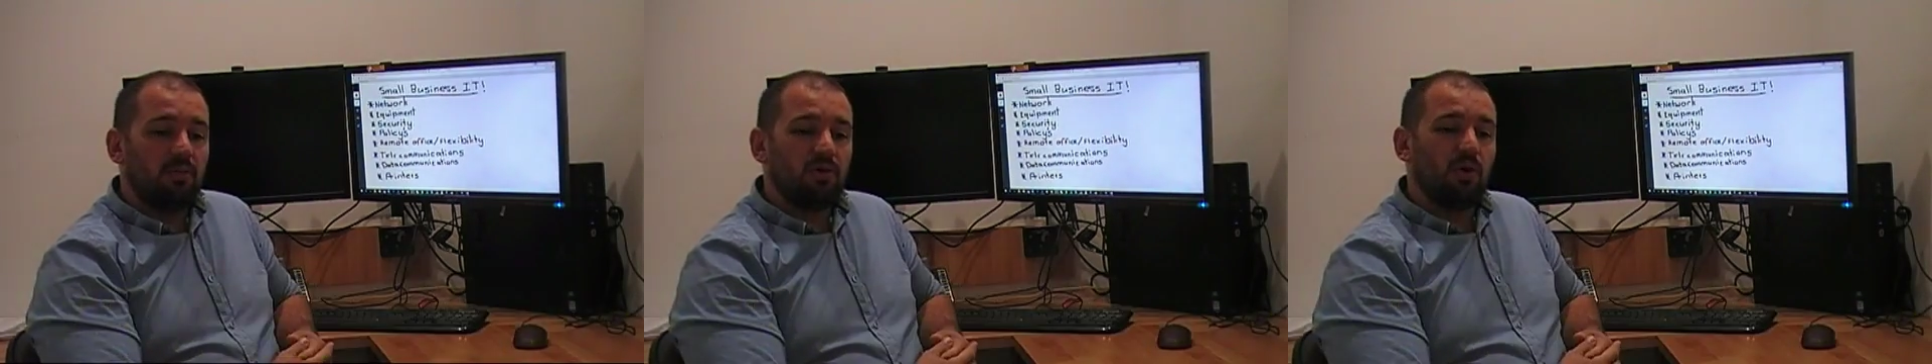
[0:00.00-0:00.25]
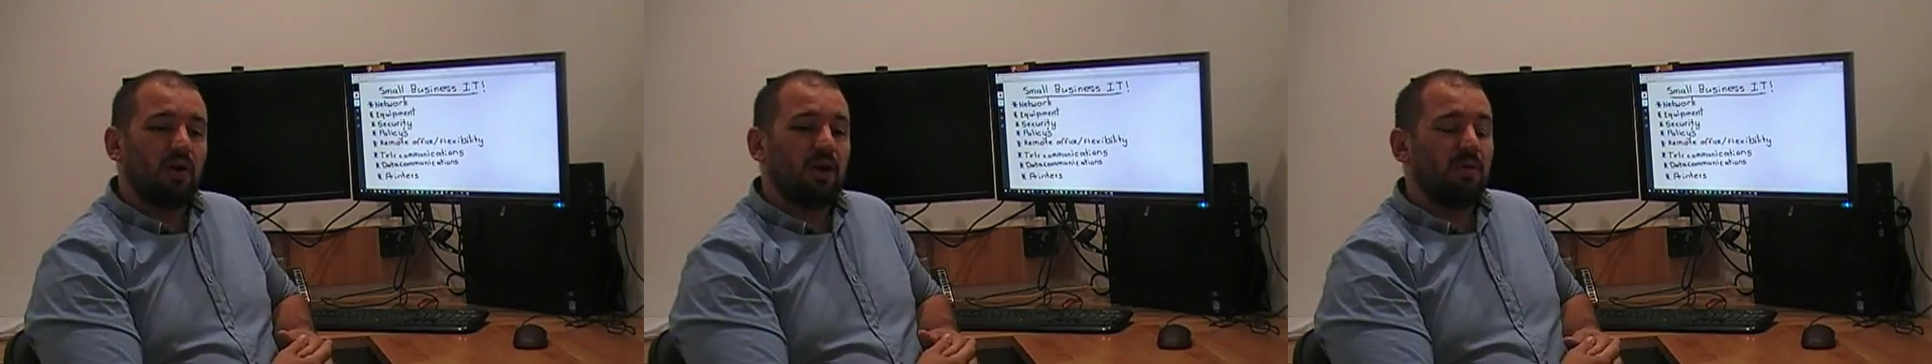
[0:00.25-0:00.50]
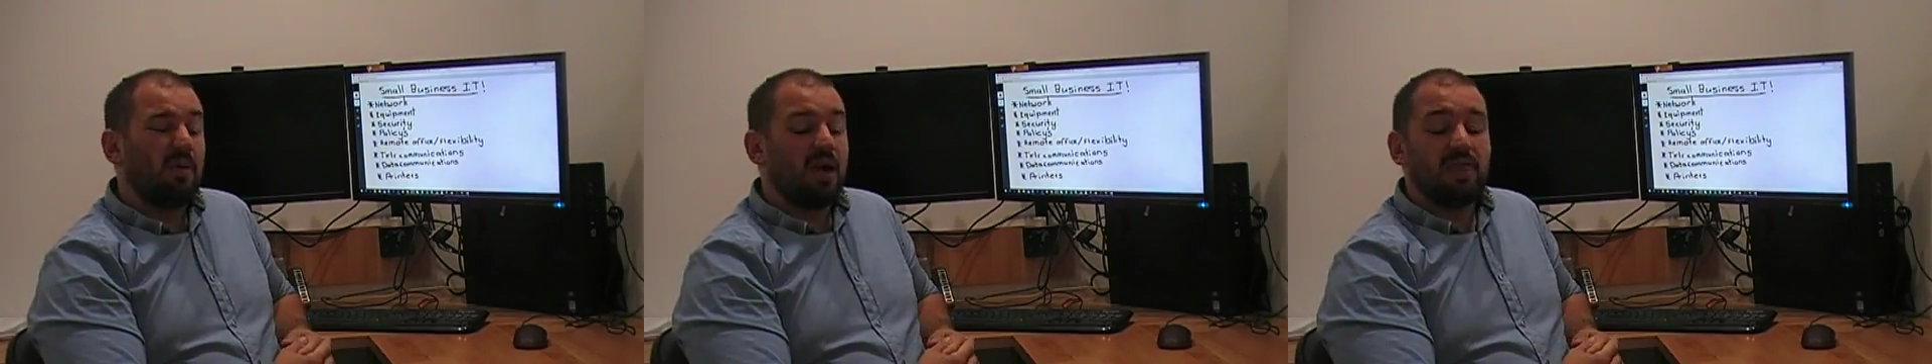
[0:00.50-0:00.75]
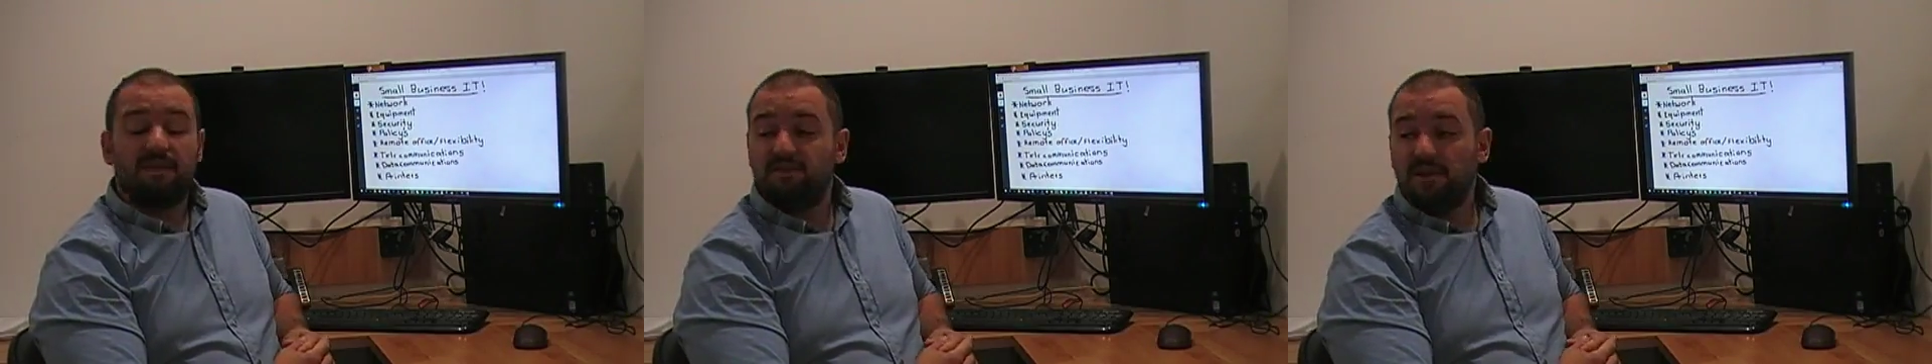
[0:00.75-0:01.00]
I'm talking
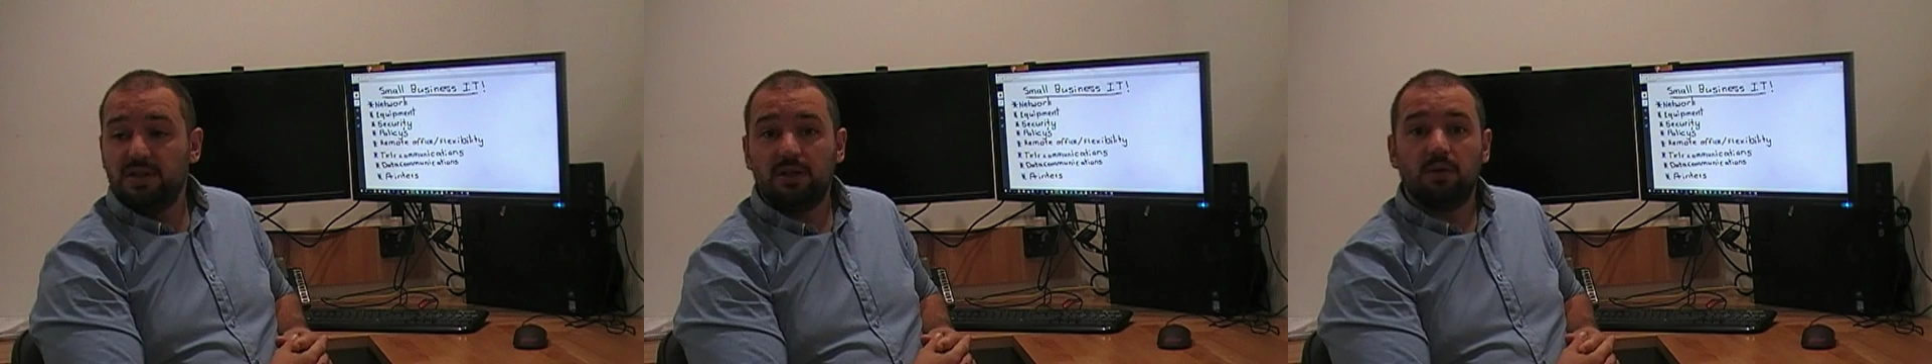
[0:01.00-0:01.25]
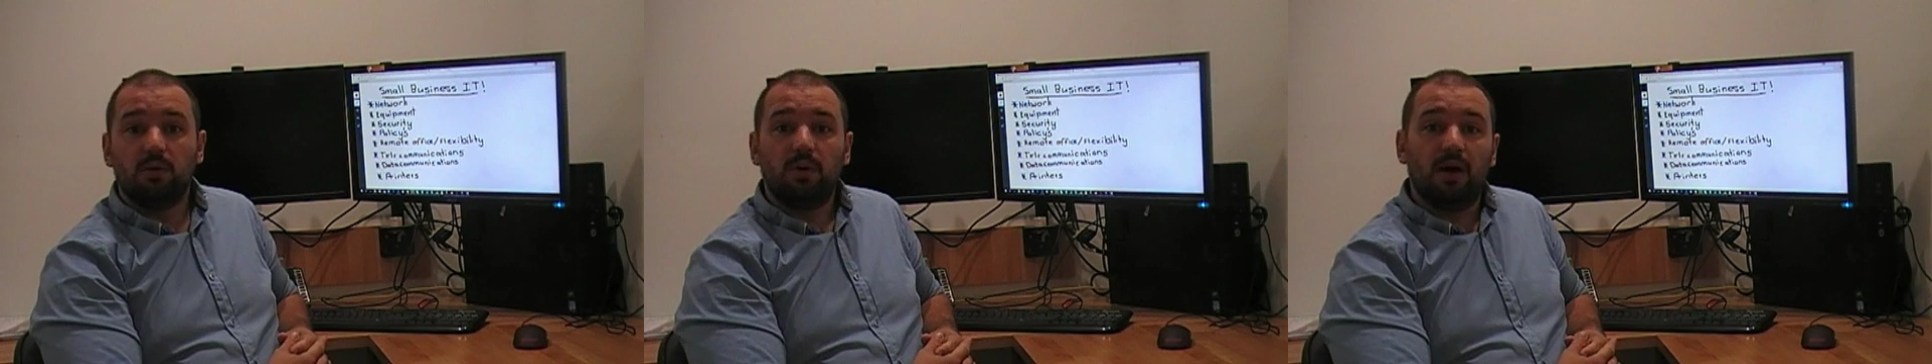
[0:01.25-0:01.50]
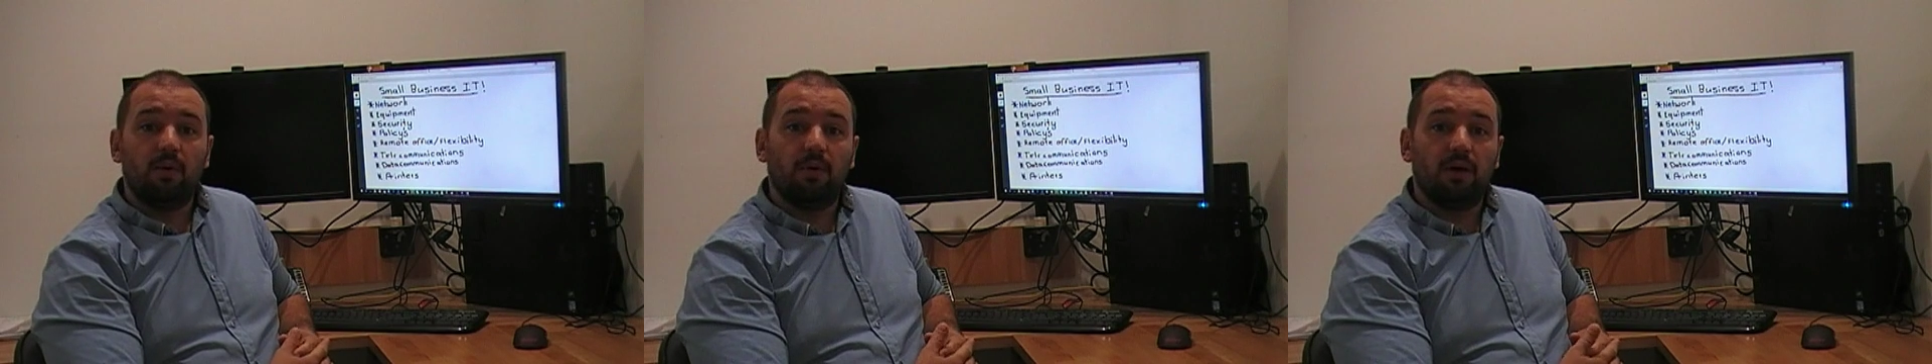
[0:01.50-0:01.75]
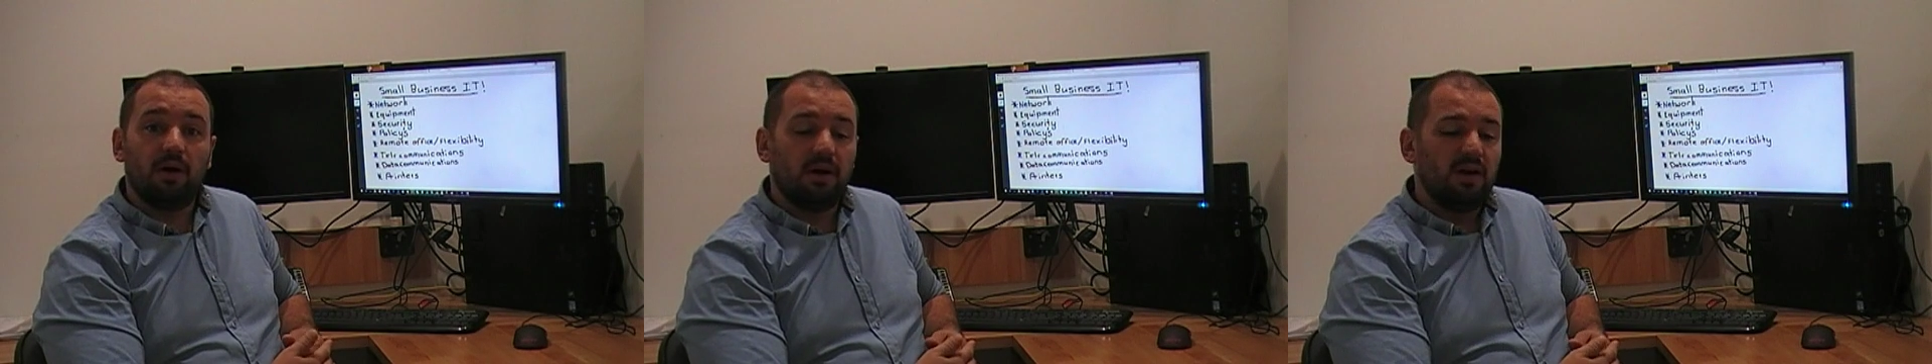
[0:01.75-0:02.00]
about the physical
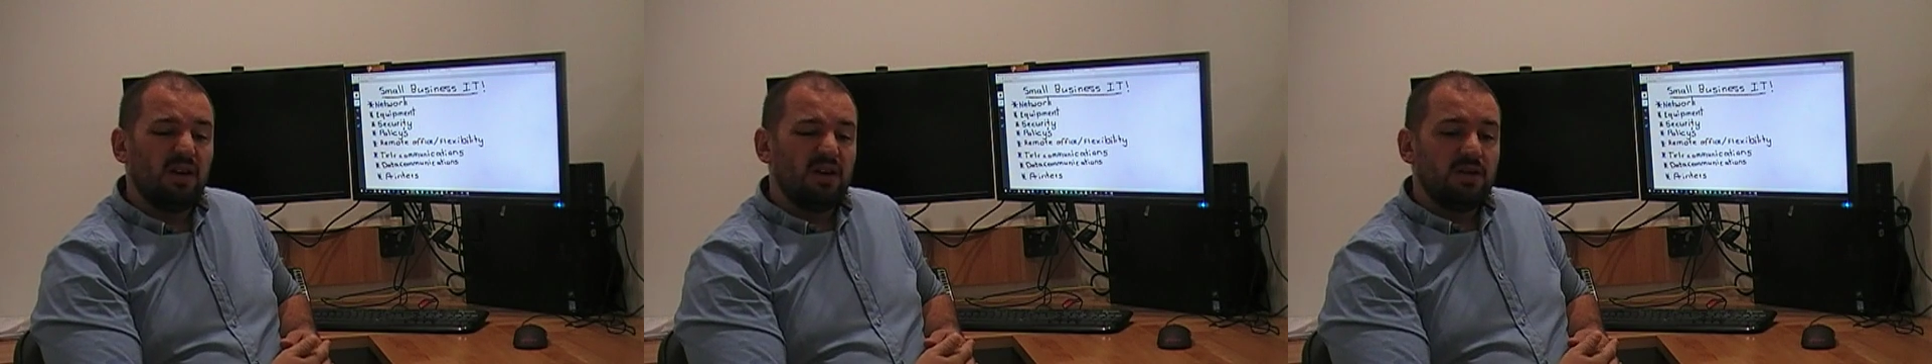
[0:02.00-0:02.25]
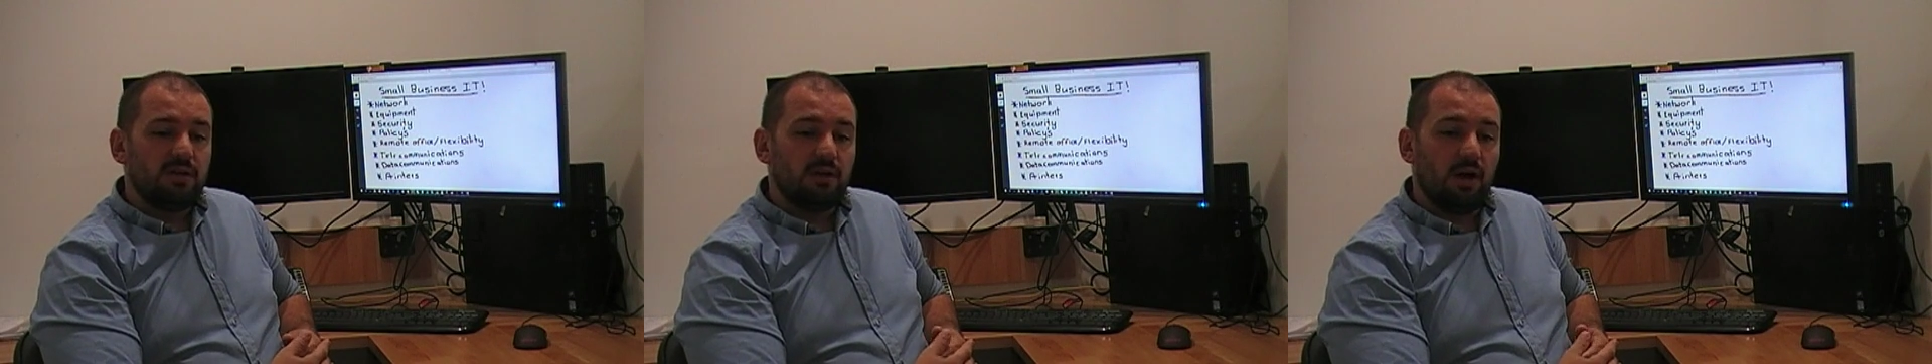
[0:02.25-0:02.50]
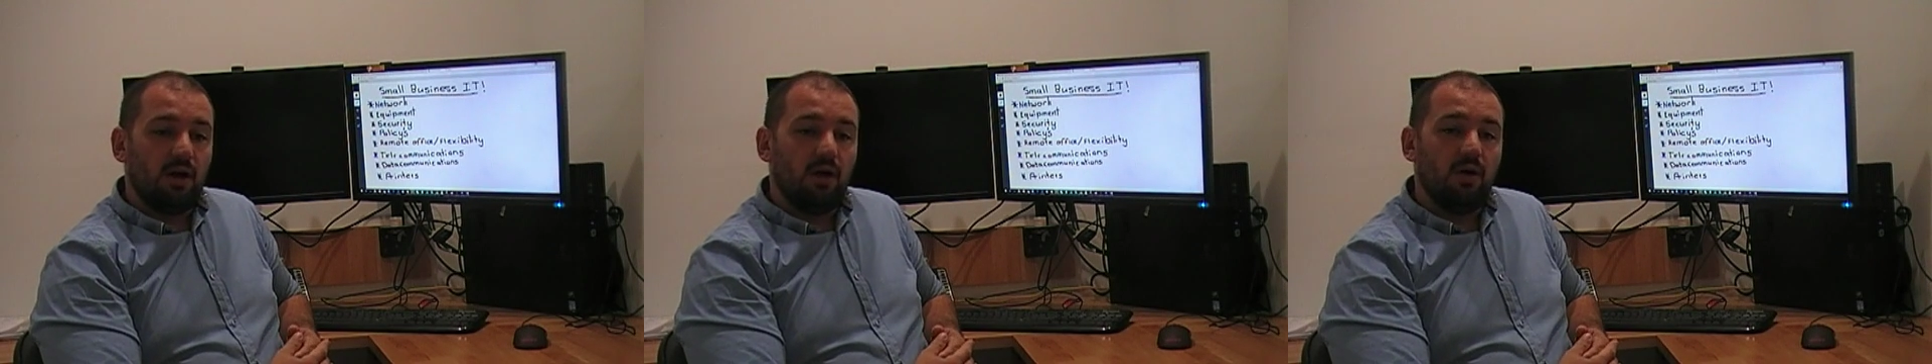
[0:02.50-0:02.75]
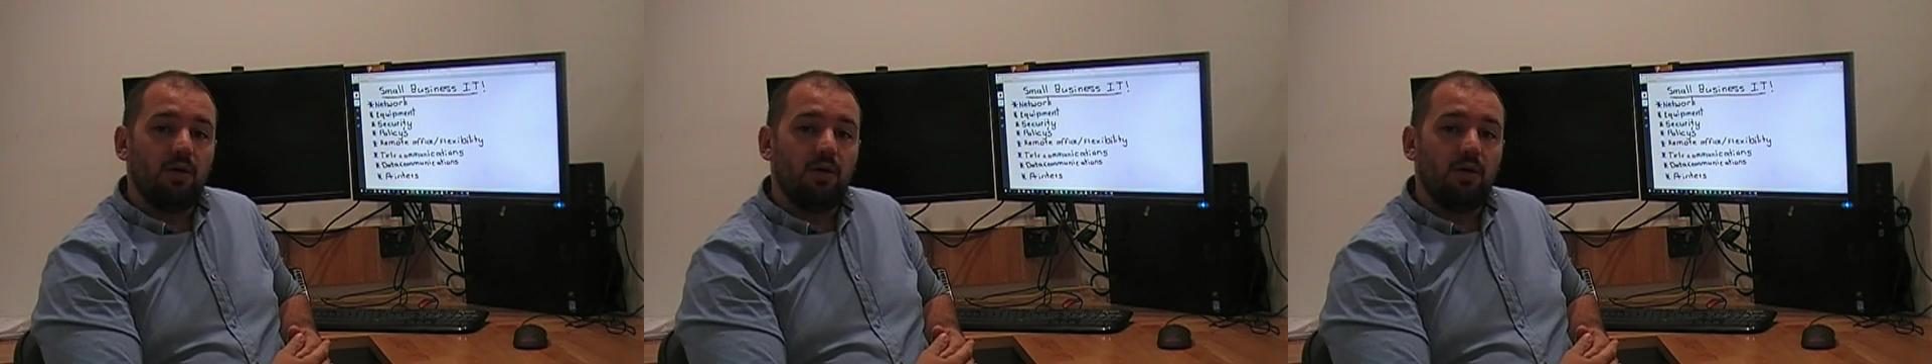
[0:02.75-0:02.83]
network. So